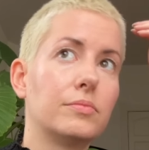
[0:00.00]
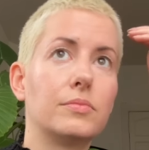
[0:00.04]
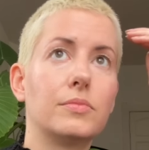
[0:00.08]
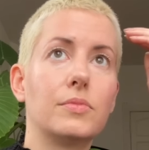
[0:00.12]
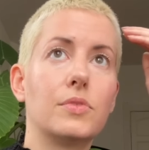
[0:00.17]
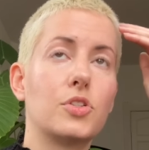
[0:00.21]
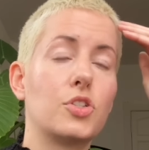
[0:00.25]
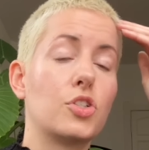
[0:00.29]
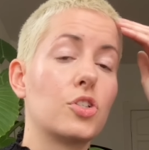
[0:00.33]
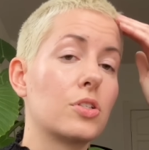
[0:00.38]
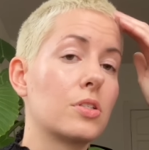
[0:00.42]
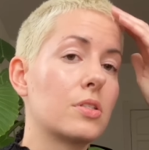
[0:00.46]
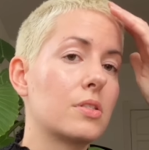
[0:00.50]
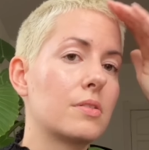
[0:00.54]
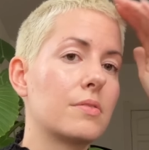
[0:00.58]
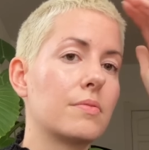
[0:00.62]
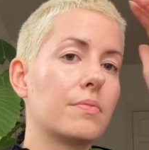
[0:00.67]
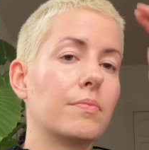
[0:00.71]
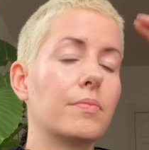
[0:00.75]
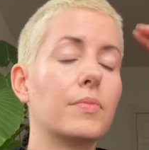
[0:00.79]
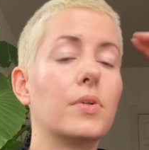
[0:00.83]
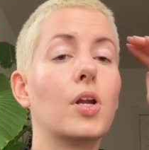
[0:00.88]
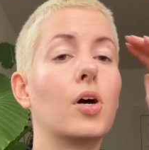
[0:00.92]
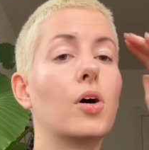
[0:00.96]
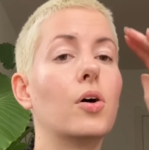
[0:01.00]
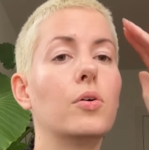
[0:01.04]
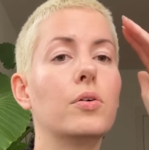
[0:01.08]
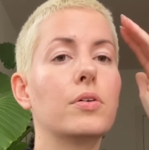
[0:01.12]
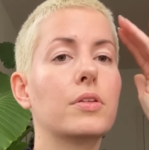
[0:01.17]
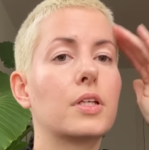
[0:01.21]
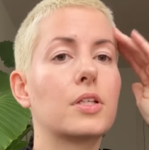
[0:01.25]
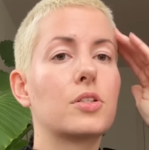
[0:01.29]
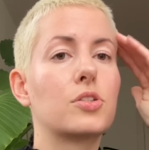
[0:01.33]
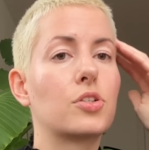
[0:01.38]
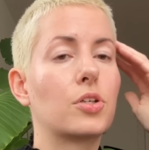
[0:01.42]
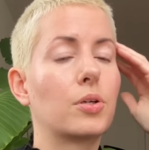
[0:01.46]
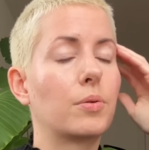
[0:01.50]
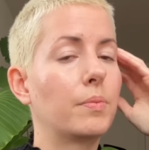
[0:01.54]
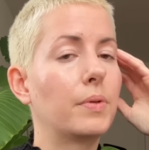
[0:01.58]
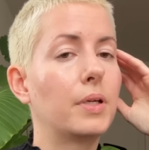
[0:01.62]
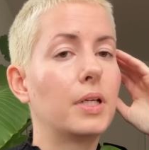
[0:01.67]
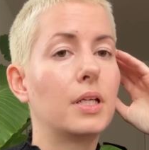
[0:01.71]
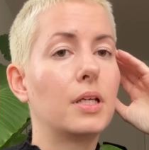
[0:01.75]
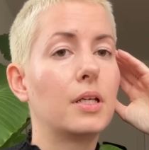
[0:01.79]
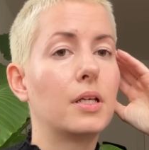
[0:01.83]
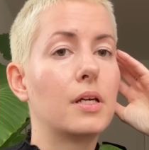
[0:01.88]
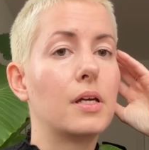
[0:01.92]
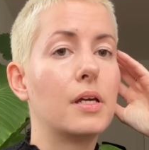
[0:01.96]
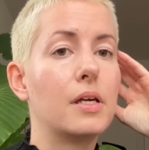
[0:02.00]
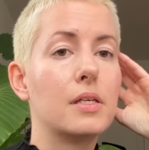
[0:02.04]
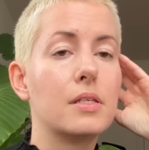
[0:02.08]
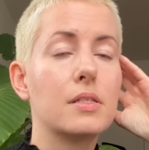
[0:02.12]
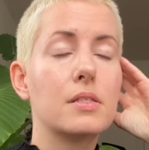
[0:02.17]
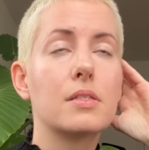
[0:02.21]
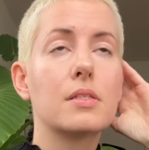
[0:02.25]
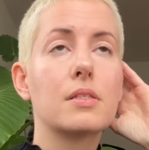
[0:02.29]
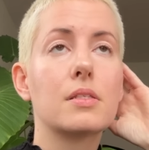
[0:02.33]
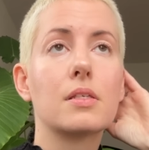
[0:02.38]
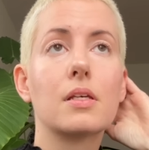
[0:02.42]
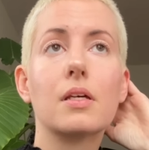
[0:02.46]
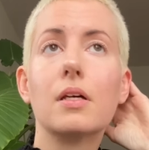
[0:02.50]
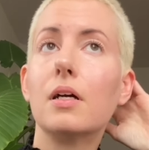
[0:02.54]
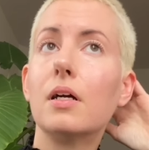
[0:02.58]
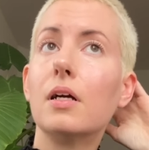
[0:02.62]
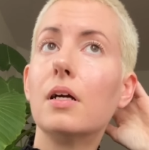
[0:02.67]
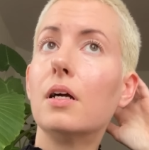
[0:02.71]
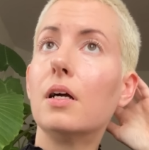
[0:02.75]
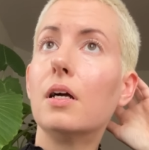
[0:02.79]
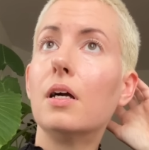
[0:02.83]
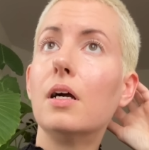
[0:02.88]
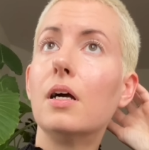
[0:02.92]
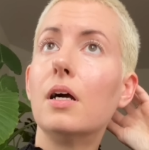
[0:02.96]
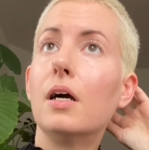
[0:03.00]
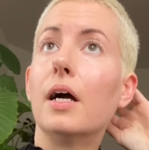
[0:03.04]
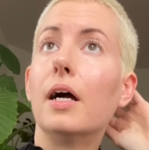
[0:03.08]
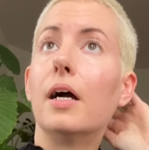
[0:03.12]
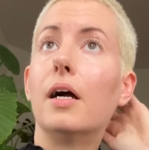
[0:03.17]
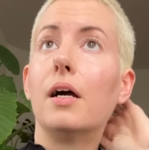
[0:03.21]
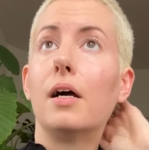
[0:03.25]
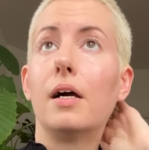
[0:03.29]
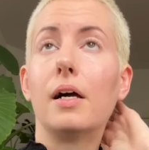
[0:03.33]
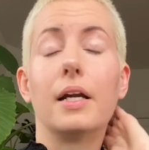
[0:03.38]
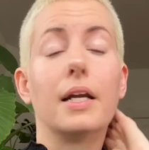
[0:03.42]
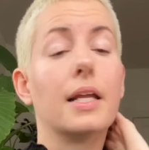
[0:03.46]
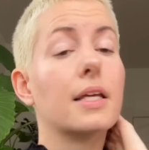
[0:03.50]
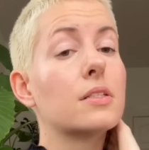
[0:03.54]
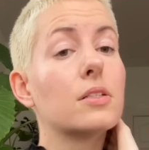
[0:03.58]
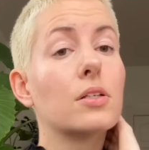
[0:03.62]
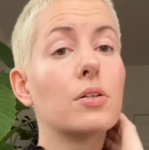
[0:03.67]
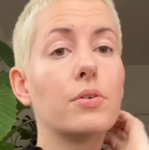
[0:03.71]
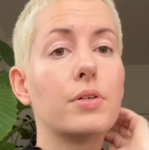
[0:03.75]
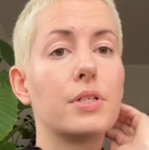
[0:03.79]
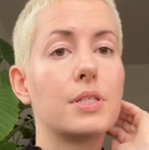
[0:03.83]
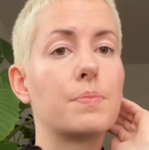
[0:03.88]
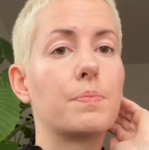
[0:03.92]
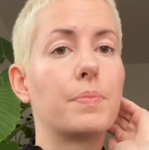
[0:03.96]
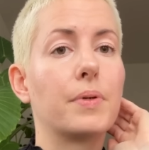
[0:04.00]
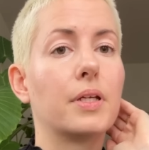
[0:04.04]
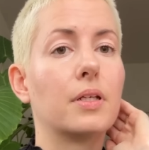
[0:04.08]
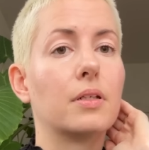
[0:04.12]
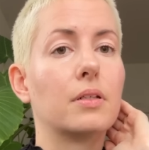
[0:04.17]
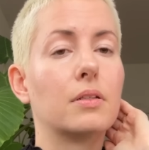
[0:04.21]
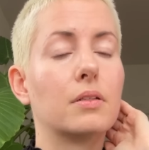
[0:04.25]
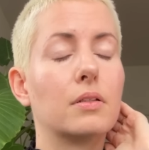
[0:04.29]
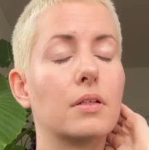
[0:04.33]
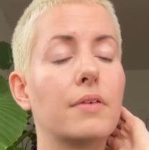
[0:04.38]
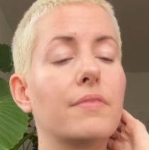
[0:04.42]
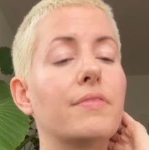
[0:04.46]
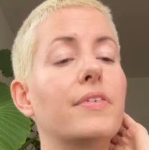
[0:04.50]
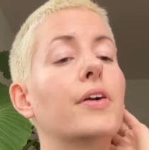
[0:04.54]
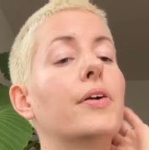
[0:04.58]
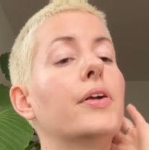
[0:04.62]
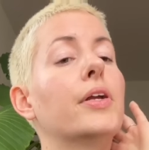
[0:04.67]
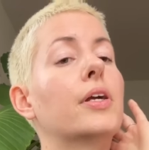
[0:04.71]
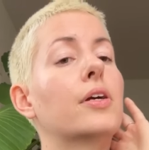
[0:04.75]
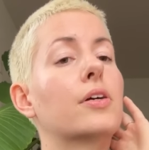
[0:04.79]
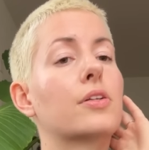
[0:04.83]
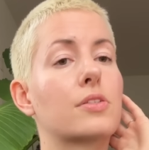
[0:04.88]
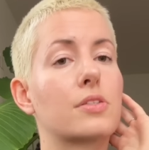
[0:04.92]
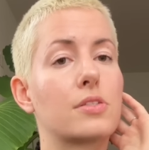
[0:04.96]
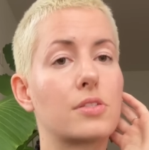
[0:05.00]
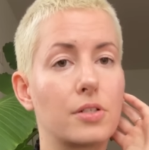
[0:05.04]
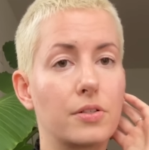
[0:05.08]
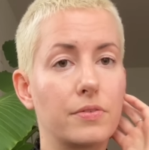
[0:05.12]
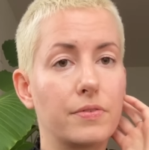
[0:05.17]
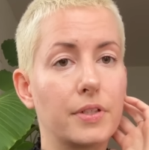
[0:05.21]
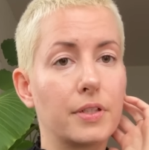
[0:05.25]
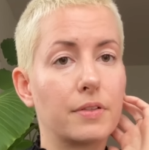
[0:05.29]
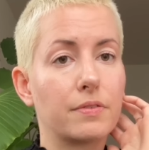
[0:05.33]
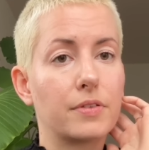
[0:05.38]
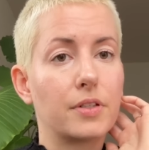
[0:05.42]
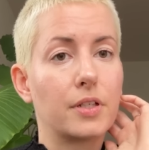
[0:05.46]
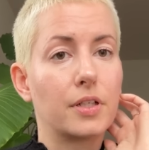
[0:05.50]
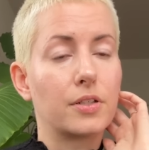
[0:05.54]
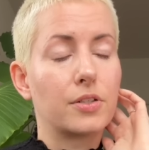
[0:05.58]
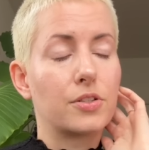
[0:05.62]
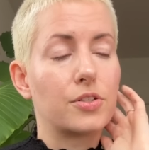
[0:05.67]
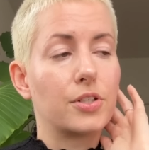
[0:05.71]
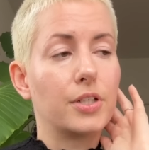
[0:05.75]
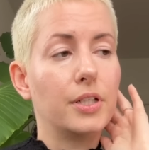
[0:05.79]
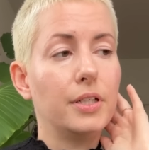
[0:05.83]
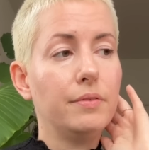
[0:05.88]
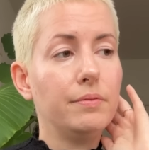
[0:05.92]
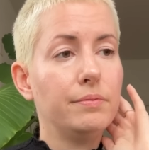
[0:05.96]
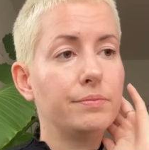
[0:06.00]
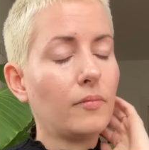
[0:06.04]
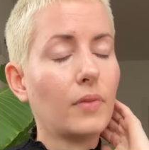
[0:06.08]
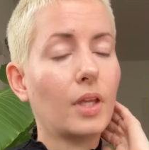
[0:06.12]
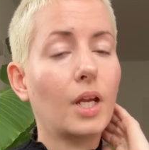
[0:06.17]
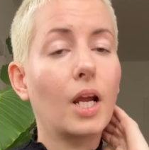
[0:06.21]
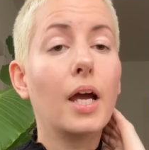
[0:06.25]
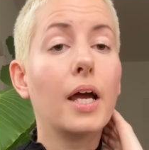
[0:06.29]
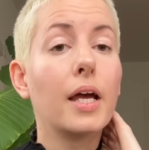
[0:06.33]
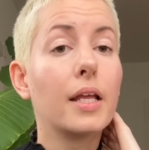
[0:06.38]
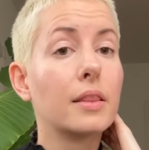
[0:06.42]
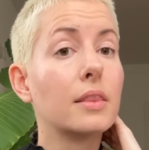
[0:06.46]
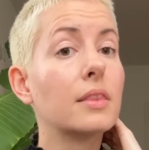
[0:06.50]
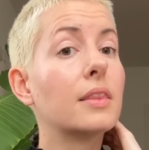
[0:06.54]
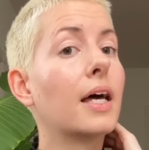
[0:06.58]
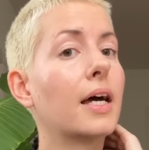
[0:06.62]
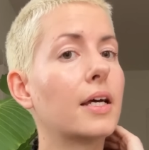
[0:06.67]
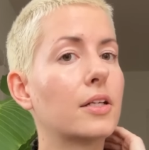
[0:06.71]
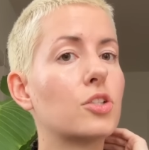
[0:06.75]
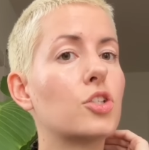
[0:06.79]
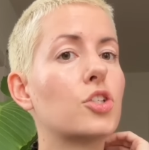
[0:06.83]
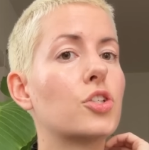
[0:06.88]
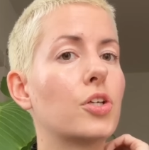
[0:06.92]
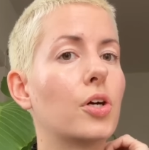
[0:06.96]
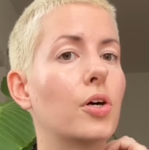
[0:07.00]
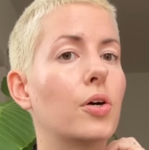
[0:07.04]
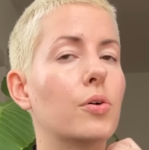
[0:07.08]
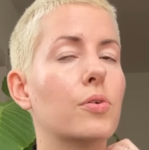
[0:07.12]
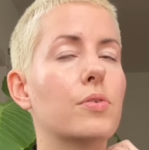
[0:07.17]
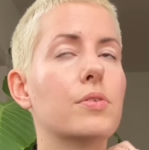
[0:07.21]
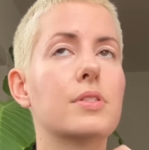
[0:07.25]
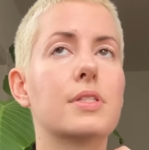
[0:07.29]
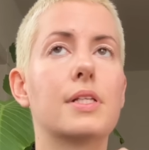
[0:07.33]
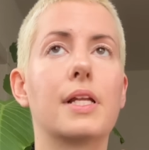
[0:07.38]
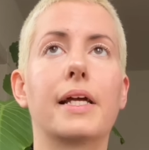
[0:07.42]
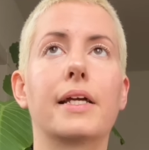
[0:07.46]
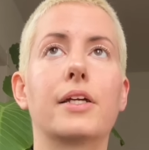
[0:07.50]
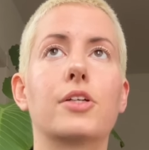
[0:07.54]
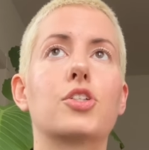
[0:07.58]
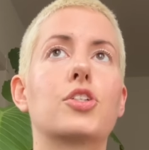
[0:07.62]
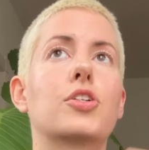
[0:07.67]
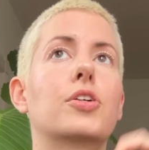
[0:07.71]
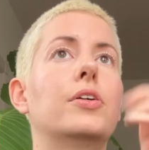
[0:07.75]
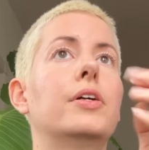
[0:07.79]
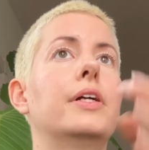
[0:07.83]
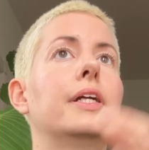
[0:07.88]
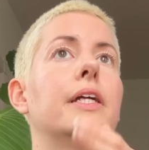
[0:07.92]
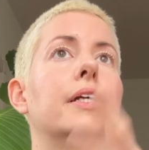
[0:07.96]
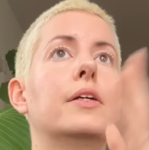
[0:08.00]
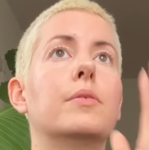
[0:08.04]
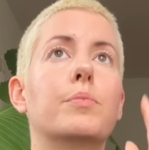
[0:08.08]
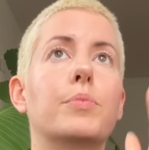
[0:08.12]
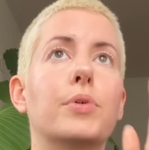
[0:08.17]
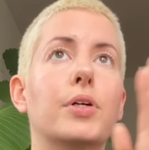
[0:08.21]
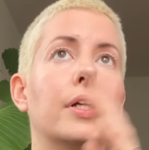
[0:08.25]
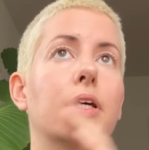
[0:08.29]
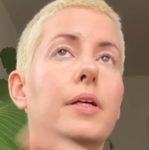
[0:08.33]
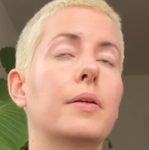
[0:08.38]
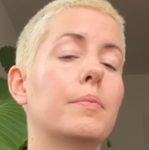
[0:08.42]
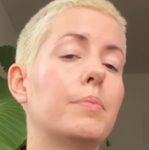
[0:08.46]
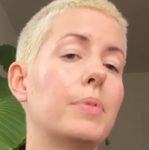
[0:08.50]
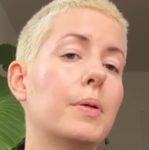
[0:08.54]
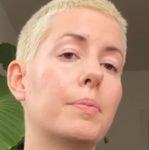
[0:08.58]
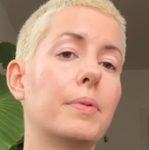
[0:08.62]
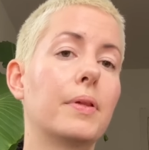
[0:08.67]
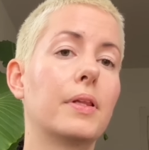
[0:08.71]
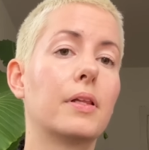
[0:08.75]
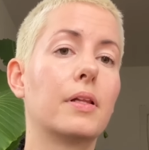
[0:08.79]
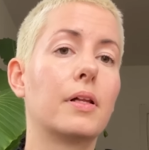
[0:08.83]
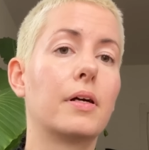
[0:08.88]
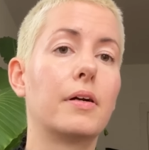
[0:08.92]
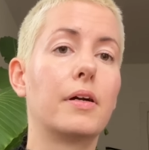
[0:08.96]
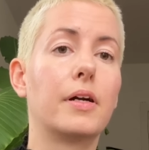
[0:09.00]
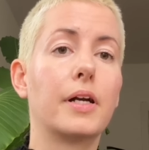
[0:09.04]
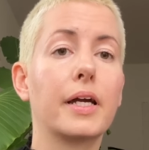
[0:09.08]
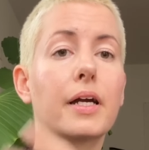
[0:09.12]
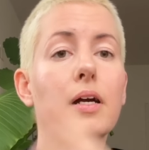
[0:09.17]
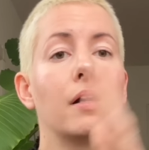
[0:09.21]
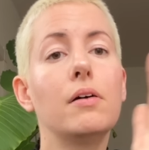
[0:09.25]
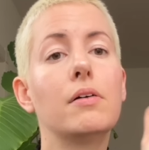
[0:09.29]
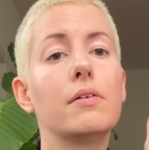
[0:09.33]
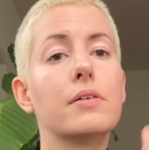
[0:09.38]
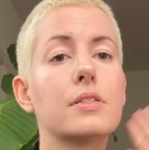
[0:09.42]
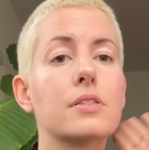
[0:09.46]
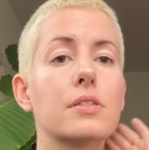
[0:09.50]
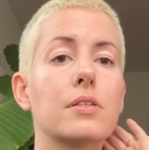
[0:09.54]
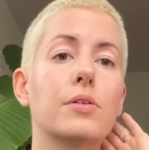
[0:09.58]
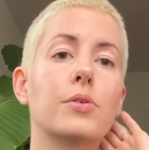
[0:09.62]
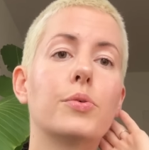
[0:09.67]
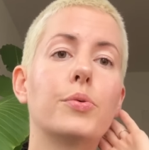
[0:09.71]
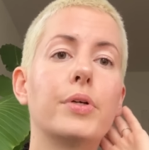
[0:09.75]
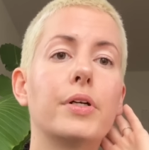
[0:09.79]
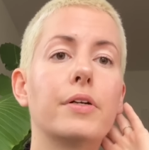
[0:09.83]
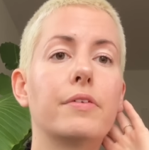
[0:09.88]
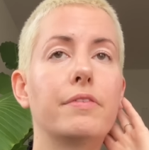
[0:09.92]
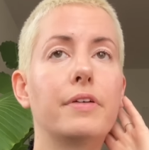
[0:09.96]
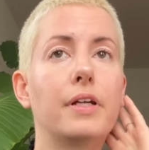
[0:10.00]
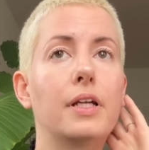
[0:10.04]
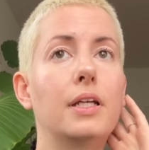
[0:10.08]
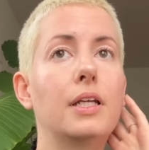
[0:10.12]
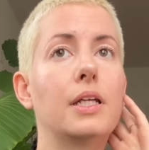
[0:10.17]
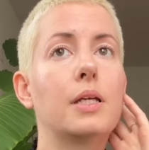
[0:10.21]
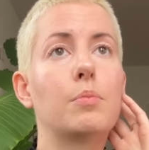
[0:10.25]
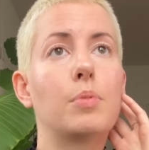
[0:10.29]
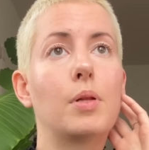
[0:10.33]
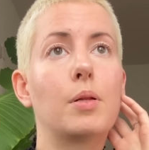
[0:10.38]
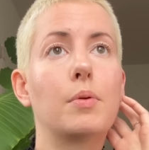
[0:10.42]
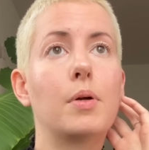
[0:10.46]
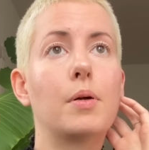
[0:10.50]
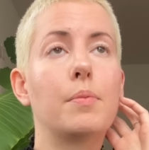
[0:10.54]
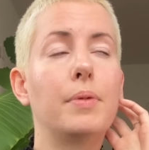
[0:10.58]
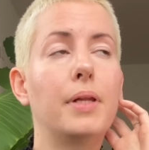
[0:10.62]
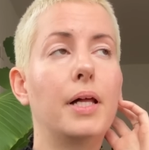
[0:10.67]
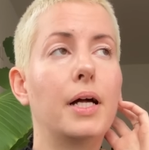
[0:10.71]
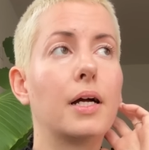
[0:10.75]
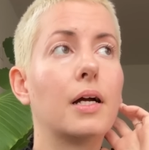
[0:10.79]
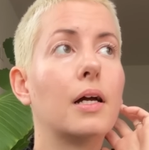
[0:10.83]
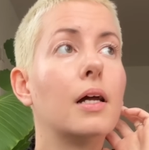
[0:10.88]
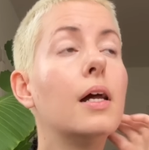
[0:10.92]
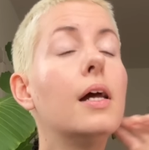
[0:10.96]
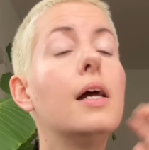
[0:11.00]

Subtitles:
just know that Germany is, and has always been, a very conservative country. And that shows, sure, here in Berlin, people are like, oh, it's so queer friendly, blah, blah, blah.